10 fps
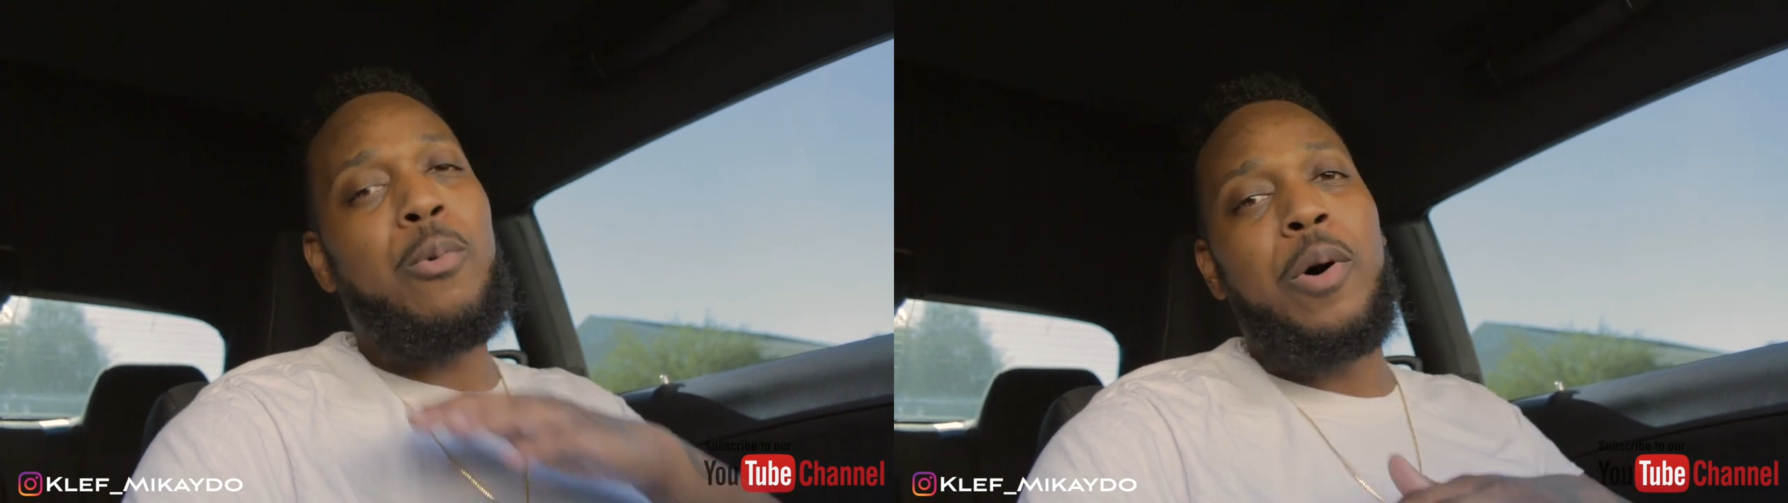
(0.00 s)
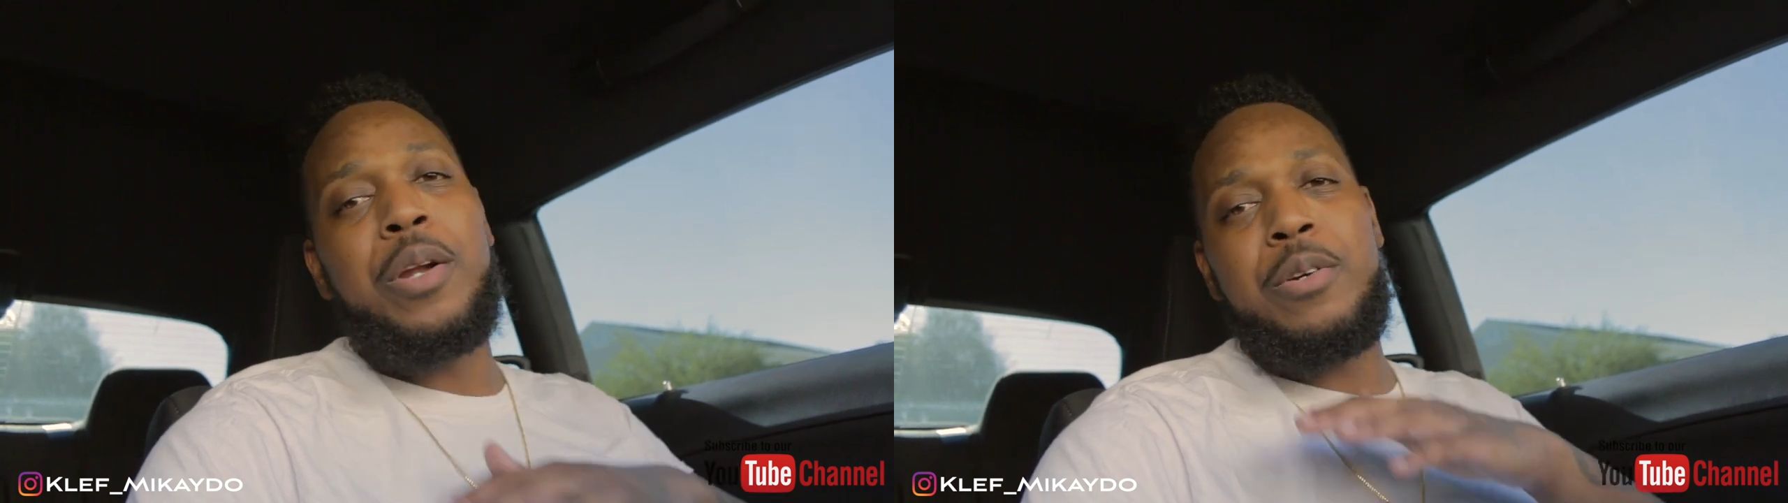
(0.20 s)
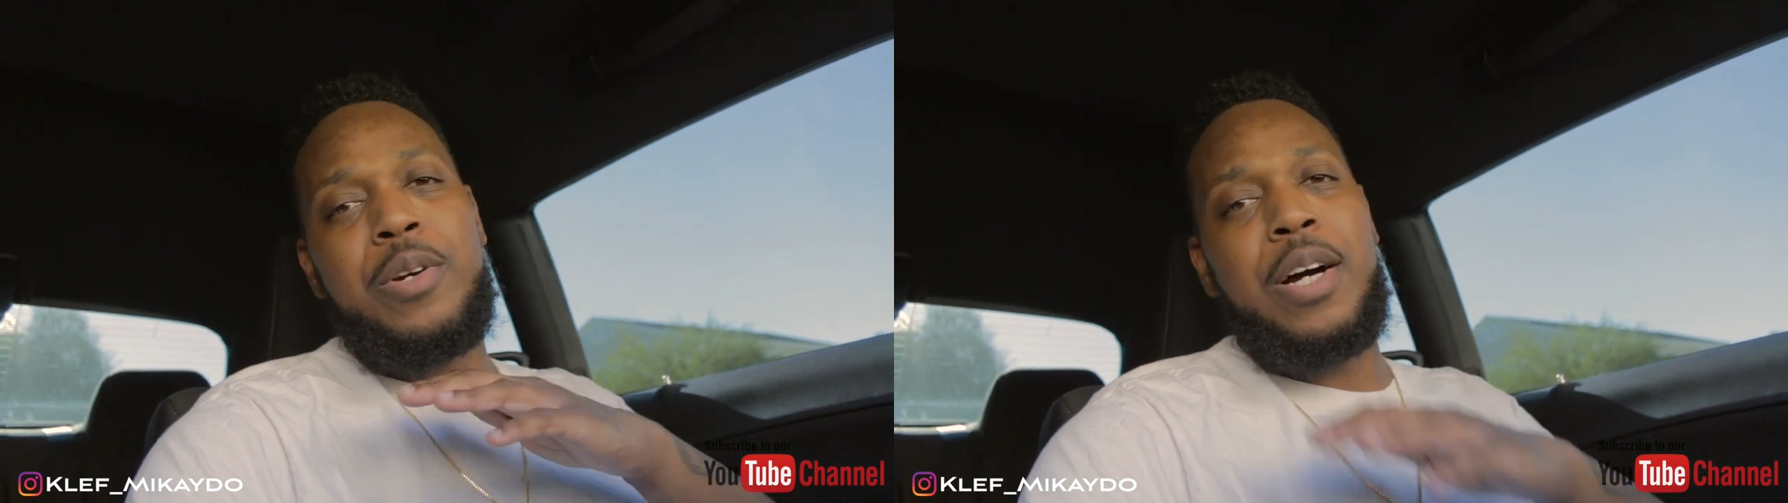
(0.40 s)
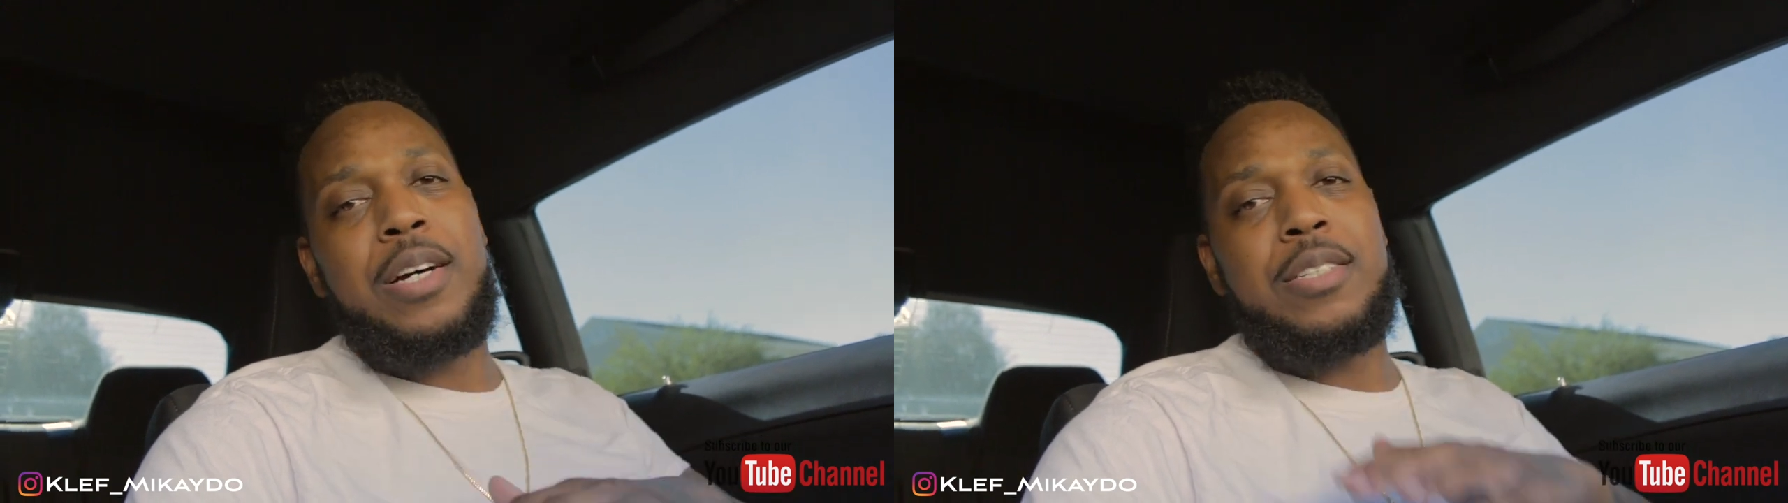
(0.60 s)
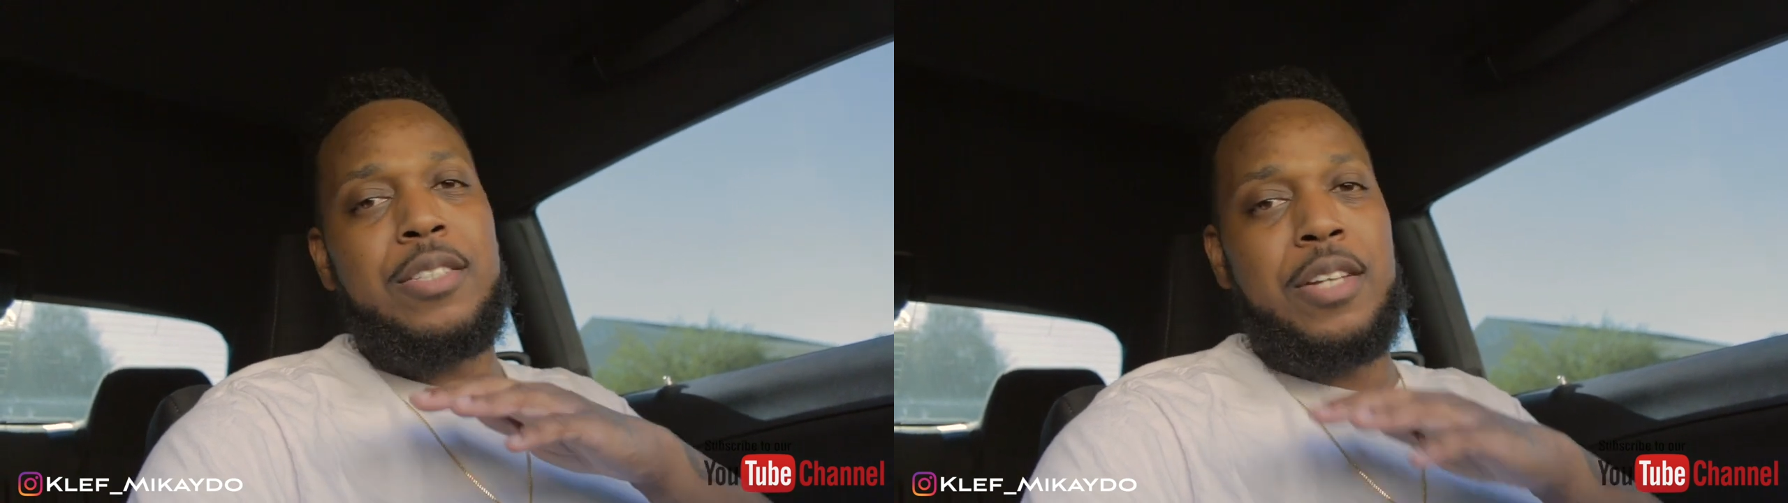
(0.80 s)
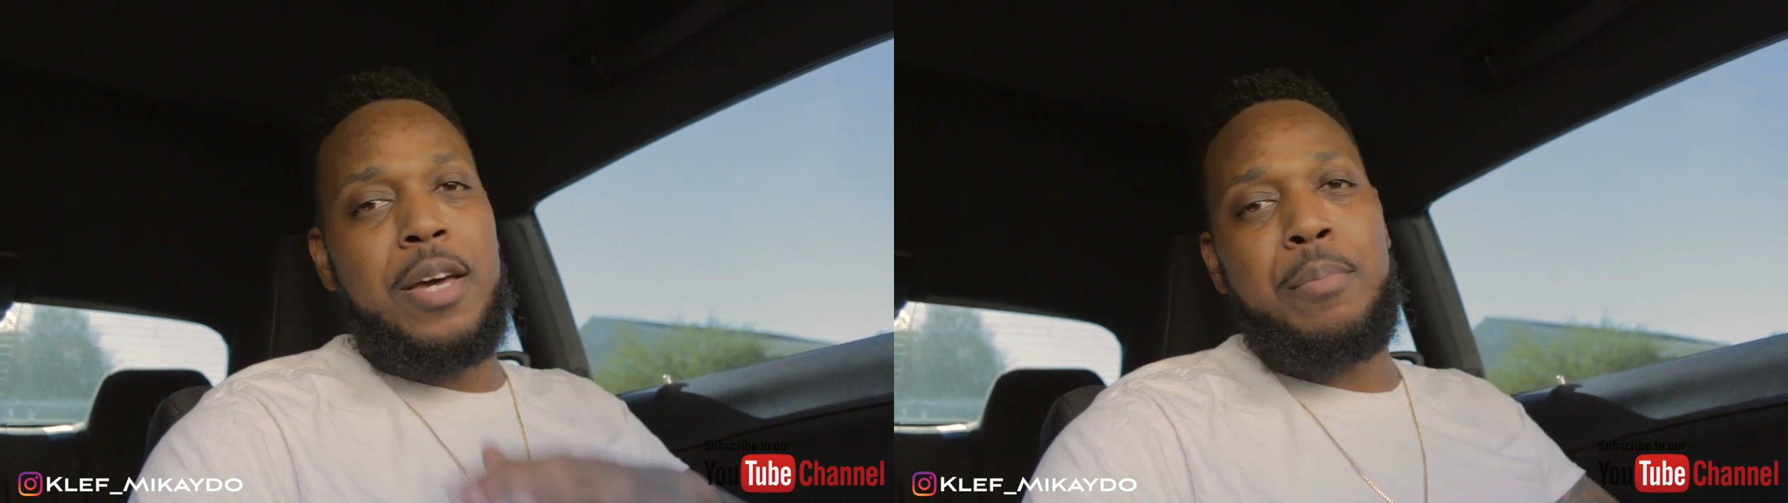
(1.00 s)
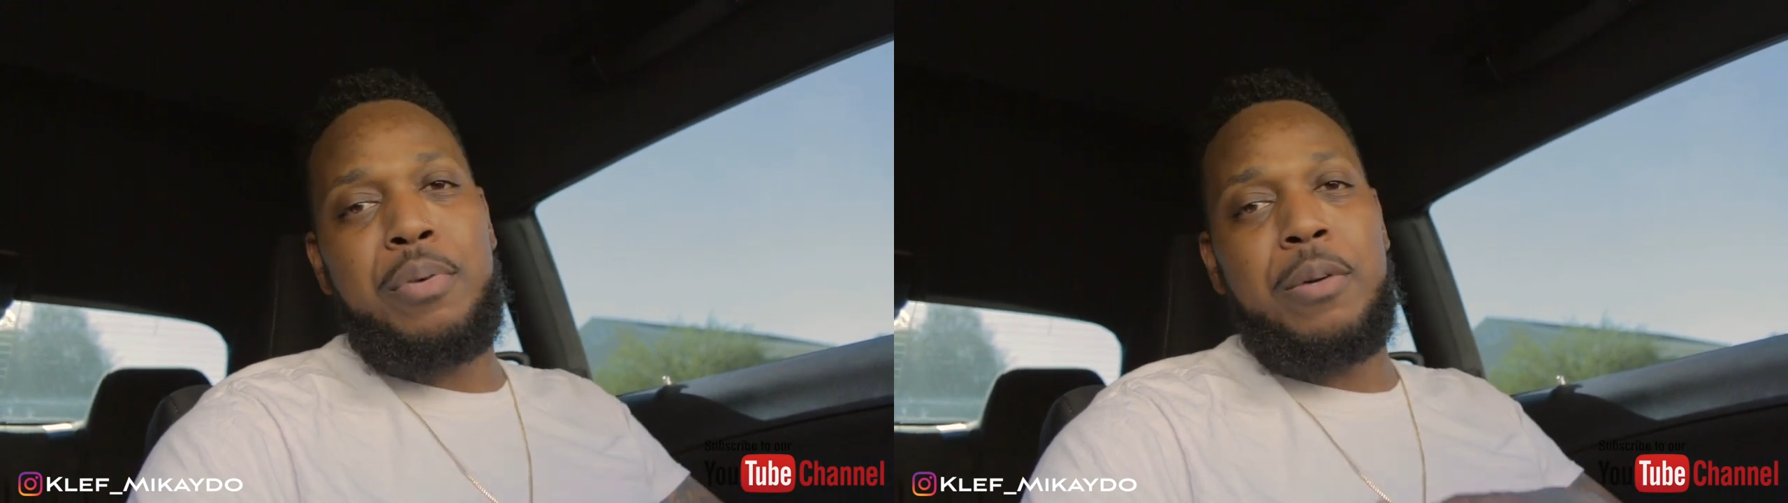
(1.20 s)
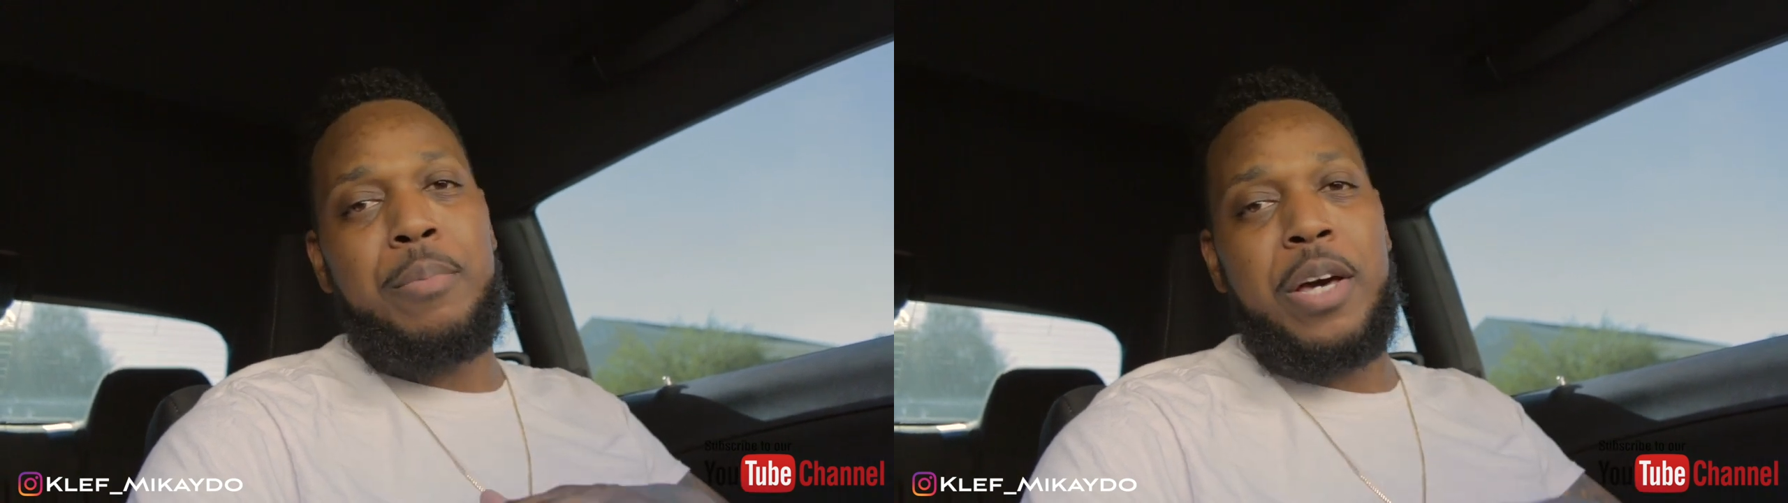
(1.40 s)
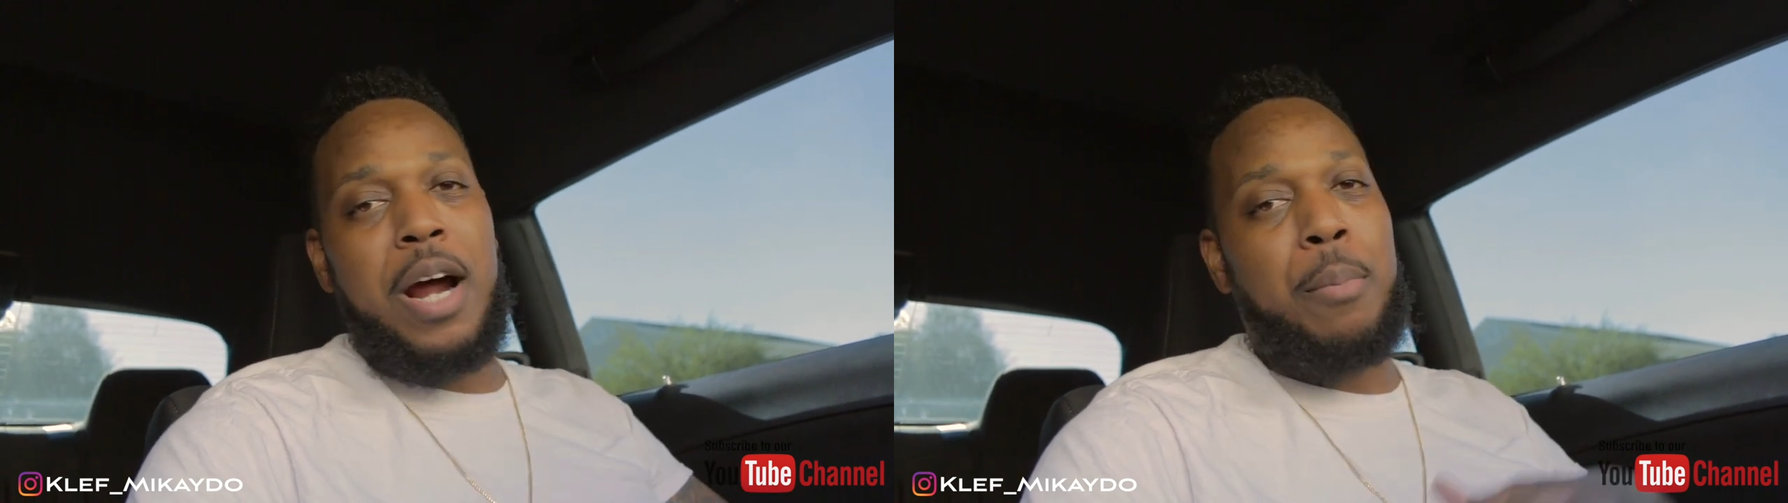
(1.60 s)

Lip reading: one of you guys' input, man.